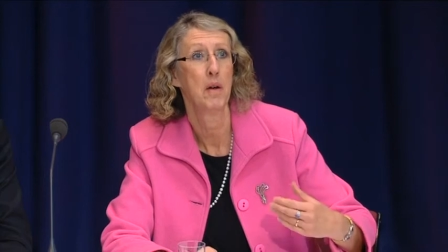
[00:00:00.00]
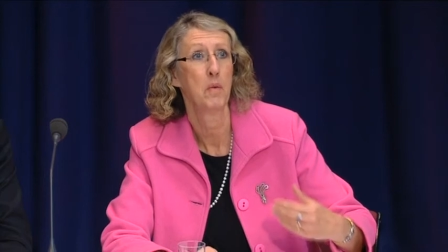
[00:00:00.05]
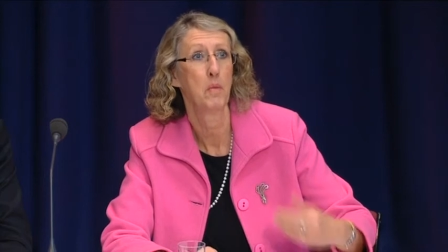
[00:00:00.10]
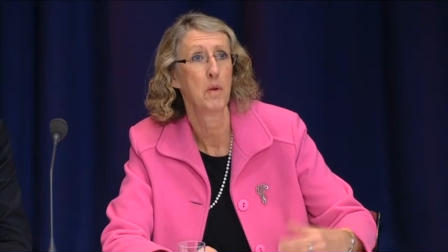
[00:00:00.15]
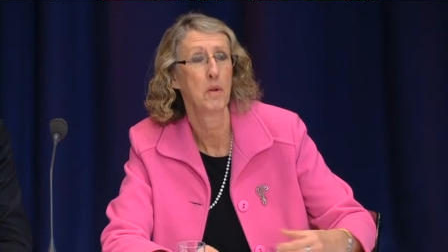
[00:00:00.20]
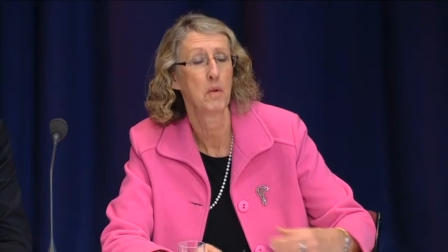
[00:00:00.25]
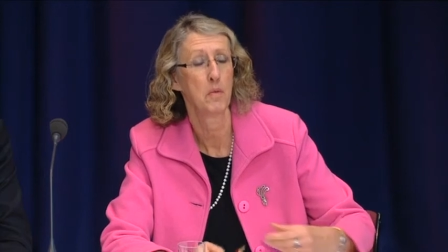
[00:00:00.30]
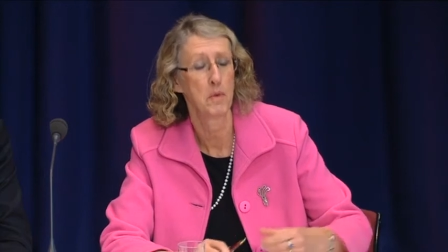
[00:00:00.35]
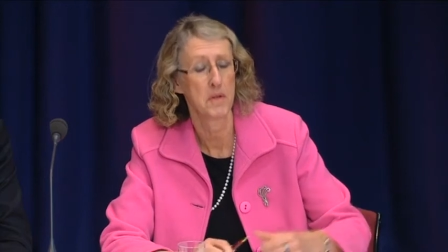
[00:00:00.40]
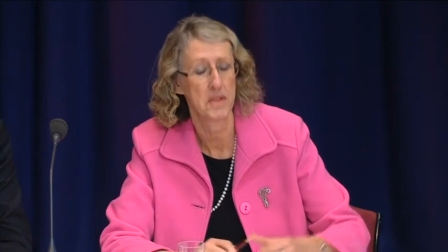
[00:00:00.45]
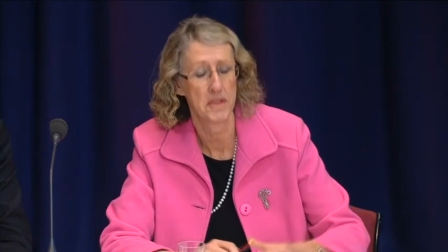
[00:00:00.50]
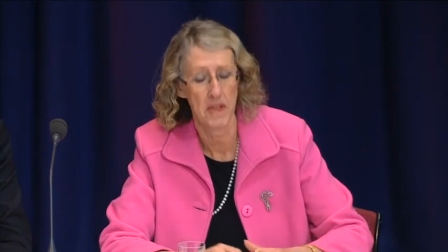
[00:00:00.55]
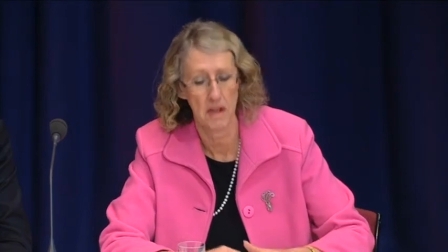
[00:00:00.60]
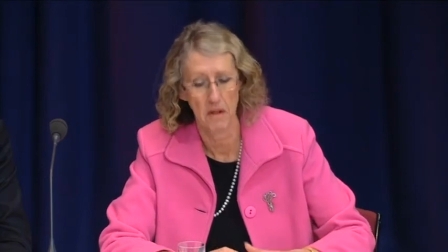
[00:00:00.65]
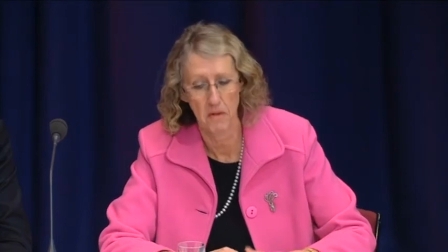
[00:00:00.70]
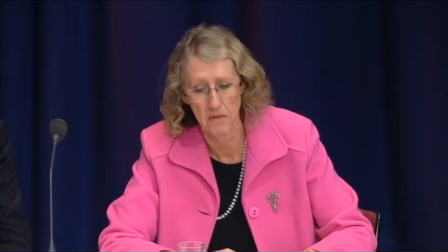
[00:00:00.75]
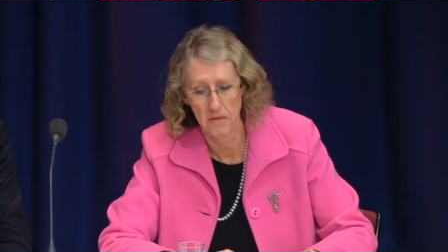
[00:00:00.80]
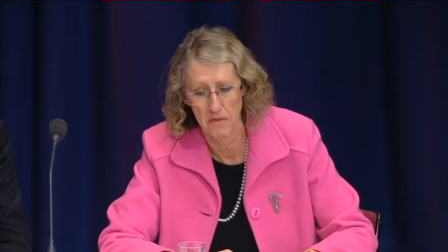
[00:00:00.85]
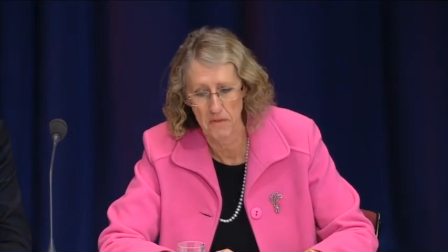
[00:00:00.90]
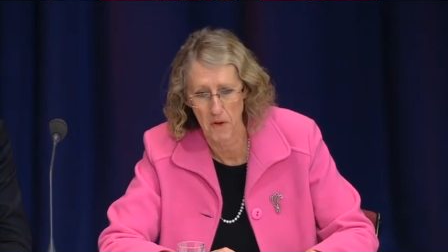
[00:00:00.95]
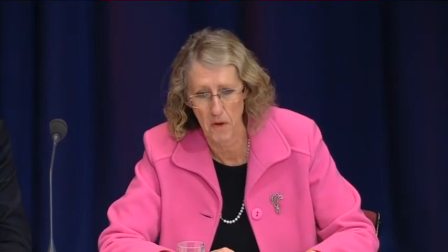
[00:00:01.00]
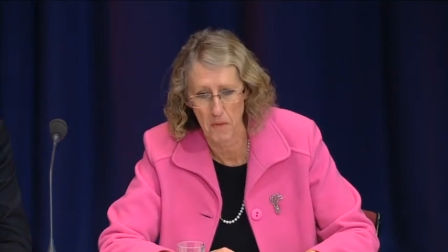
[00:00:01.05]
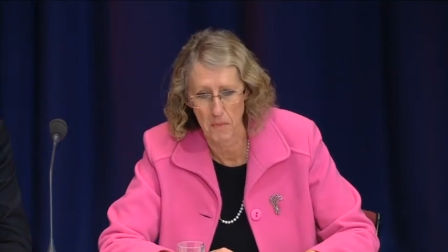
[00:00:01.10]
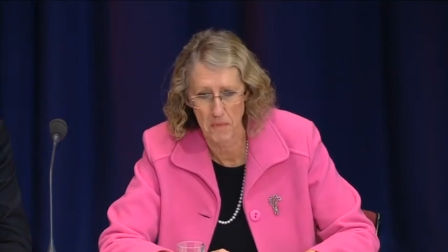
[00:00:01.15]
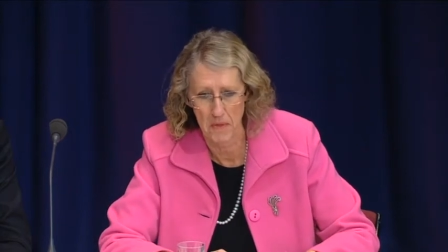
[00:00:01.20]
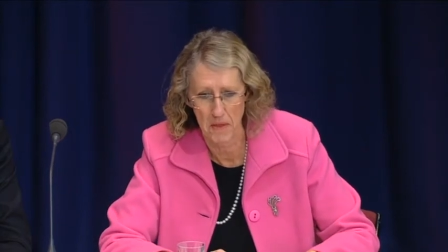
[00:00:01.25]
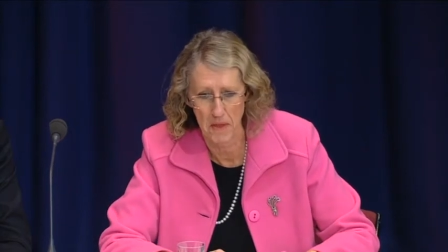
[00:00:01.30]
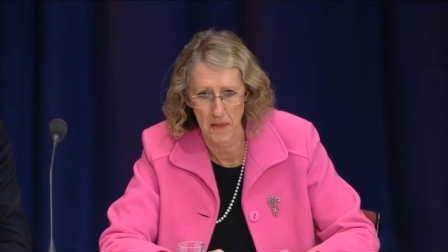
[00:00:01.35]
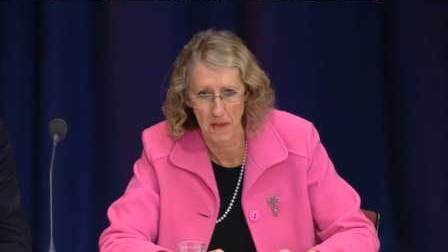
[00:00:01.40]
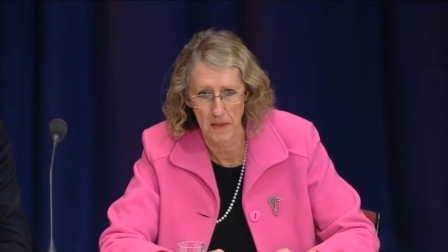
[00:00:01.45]
will result from
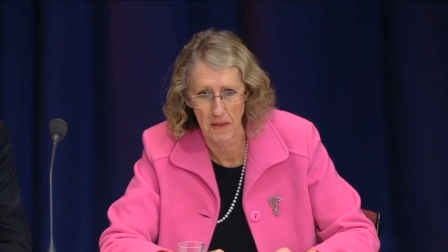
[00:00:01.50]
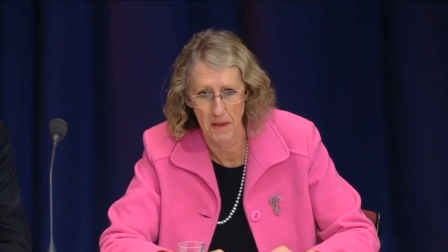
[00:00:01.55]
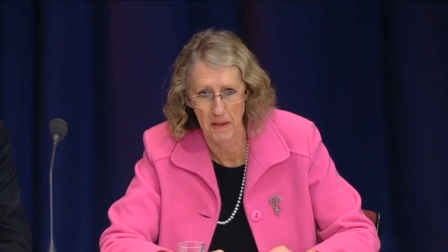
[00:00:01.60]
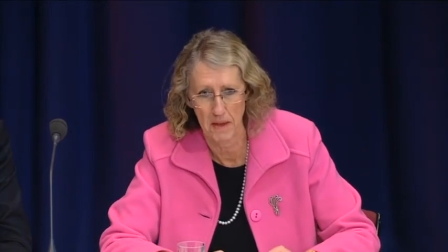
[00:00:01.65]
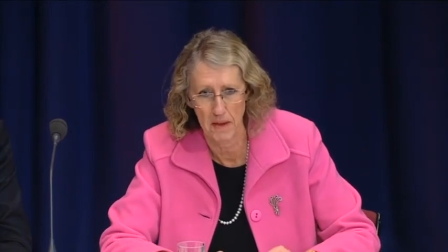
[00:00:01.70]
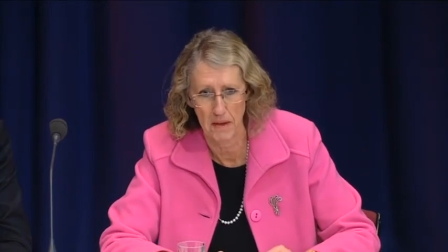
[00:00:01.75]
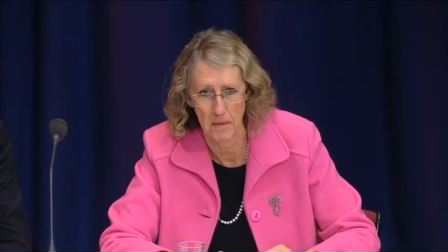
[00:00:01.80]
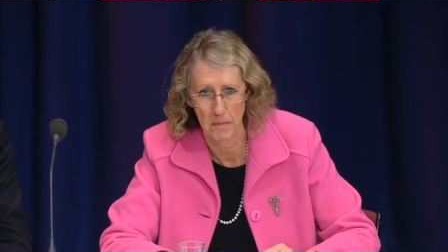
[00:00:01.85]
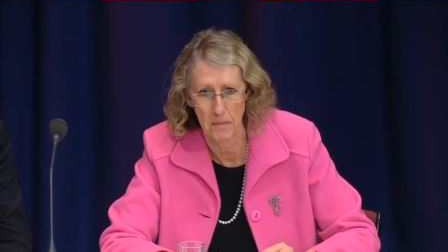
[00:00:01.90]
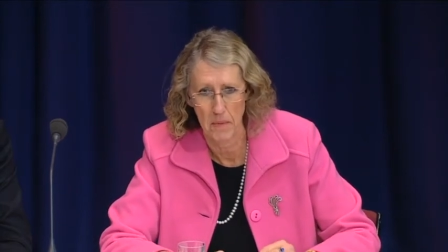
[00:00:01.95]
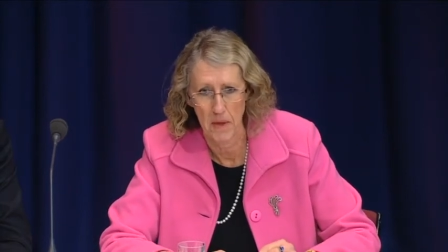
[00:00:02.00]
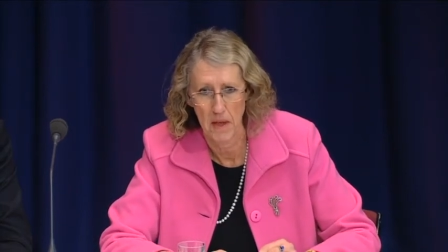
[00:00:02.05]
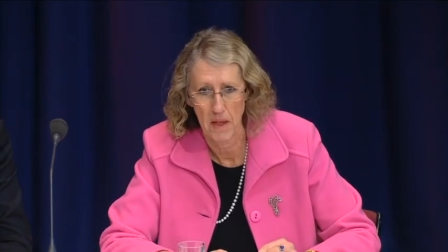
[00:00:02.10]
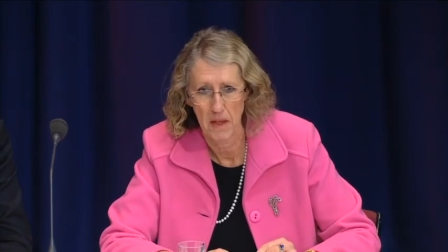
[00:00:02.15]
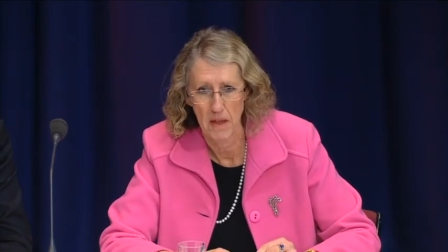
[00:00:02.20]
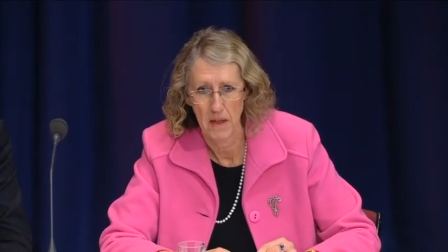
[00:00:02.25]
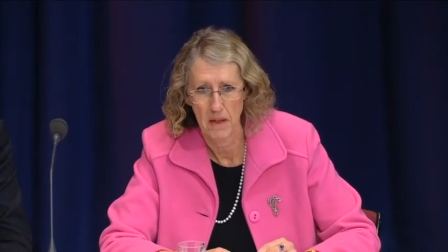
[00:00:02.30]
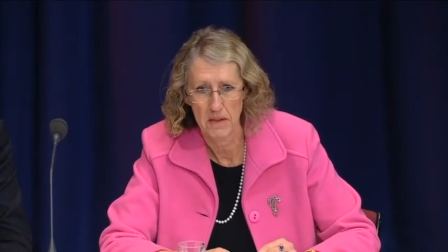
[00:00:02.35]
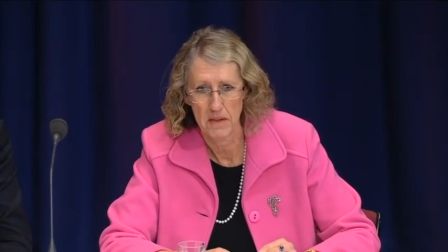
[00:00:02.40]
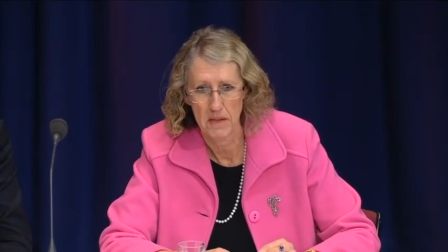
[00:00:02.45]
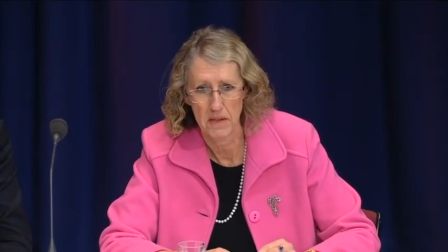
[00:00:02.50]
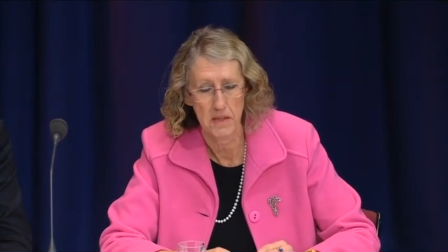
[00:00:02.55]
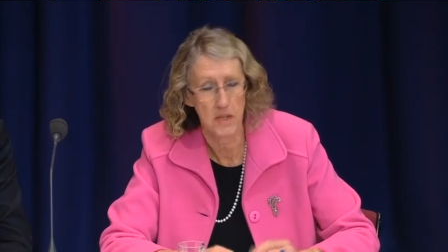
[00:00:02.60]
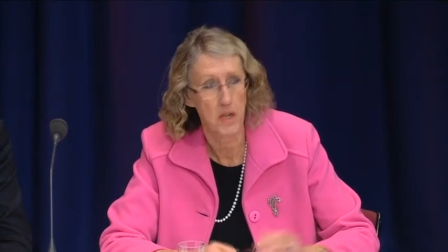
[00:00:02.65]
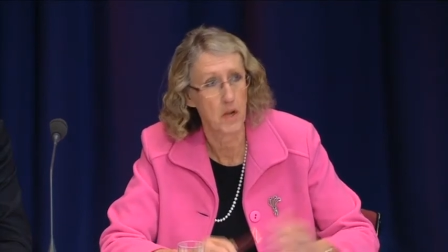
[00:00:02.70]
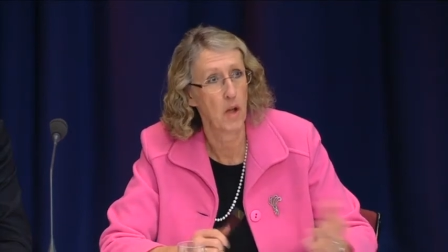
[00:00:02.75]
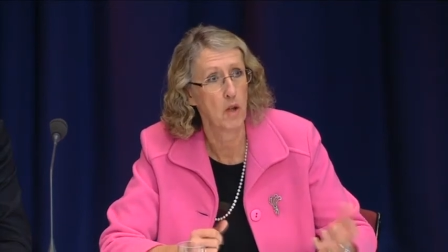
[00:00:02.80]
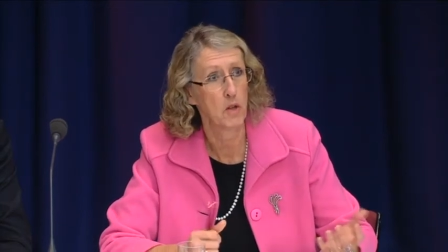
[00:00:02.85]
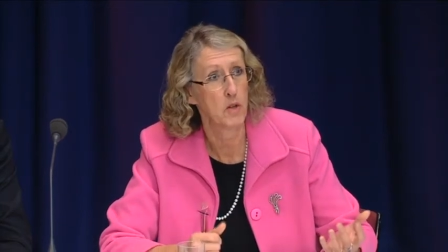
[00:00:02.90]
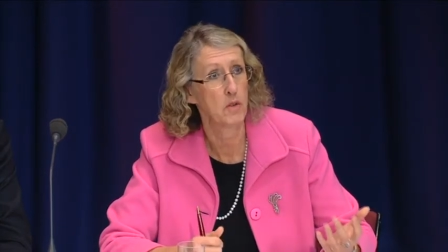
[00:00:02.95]
the um,
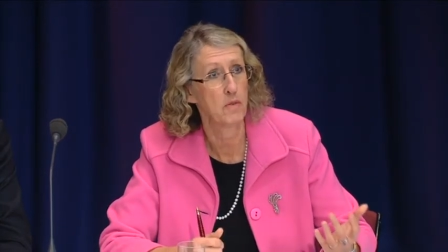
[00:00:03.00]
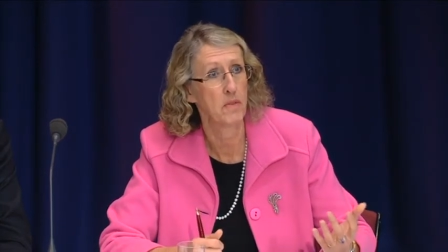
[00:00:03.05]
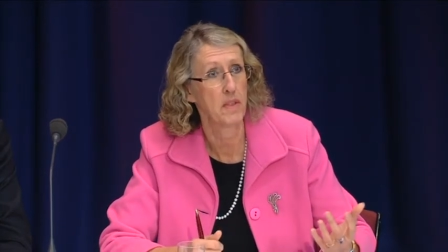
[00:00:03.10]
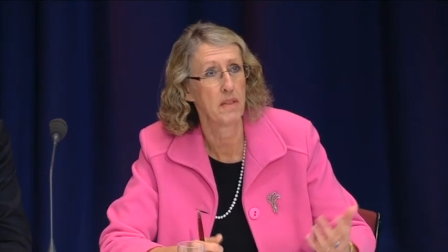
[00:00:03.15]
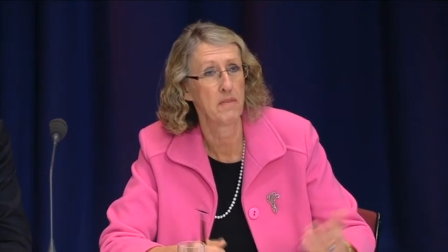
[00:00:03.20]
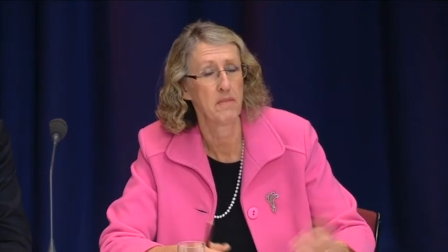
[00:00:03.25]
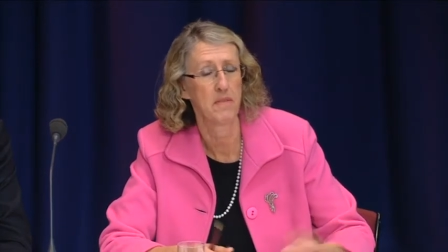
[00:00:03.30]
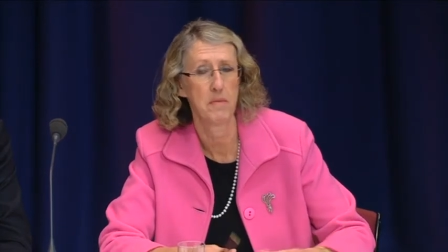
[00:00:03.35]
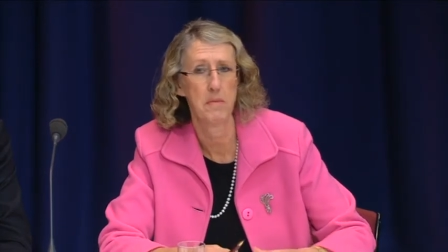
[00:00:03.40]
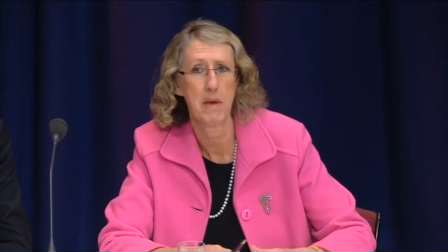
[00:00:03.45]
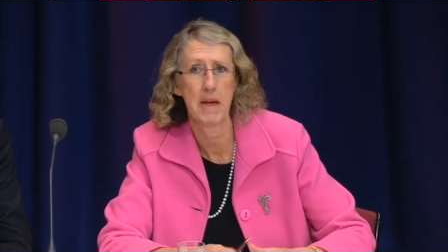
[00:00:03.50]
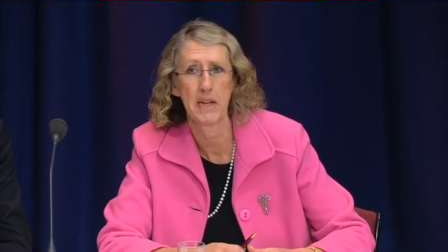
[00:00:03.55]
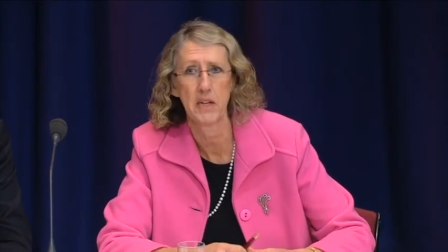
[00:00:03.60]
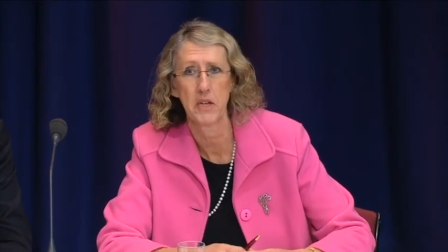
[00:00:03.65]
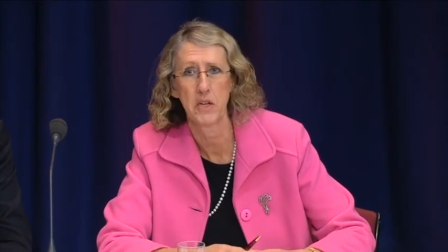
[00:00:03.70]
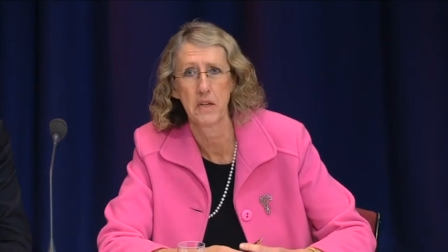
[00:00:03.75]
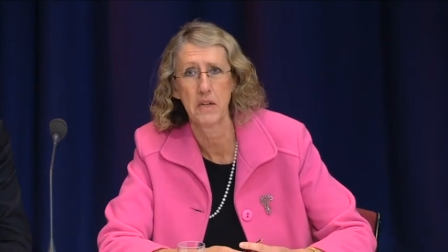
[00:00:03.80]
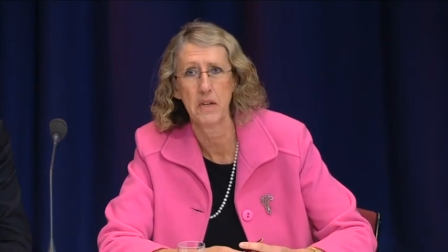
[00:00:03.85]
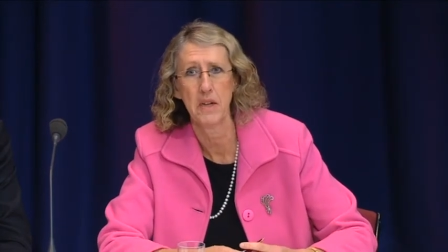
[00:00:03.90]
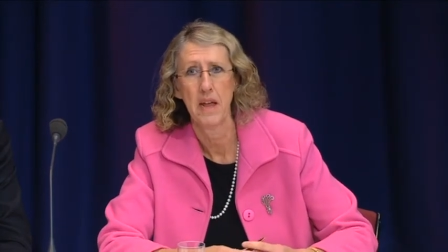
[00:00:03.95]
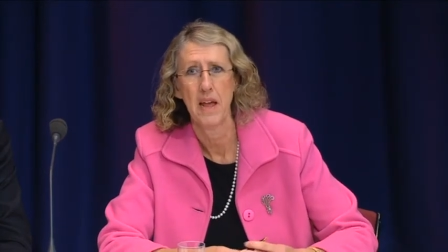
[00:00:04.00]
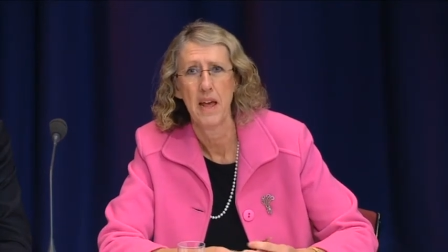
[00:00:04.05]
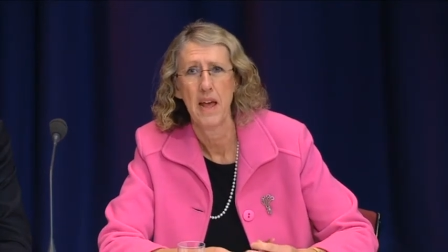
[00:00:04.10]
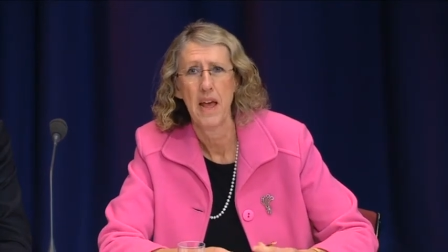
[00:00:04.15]
disclosure of the information.